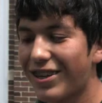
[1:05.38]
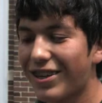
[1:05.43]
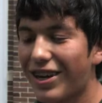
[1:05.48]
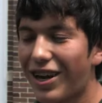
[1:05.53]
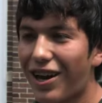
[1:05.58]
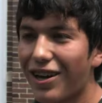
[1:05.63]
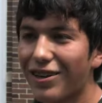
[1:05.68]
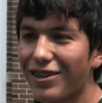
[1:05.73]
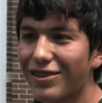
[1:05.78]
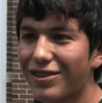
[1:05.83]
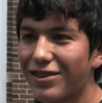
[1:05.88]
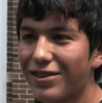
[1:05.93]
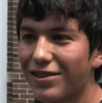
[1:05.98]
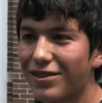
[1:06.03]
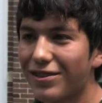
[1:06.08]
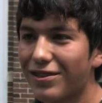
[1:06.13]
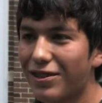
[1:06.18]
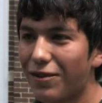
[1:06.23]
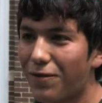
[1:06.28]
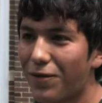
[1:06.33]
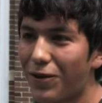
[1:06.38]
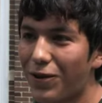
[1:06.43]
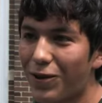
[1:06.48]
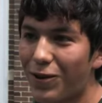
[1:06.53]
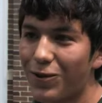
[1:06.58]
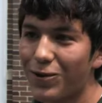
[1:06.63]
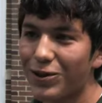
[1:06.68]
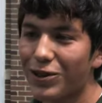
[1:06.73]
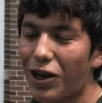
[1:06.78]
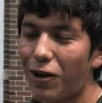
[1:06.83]
attend college is definitely a
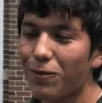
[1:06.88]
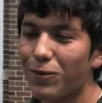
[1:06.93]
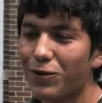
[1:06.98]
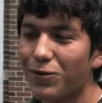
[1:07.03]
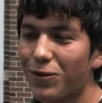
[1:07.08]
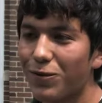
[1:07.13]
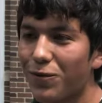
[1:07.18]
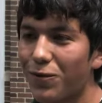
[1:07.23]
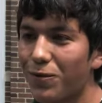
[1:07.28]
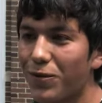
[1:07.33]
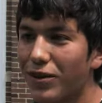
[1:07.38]
huge accomplishment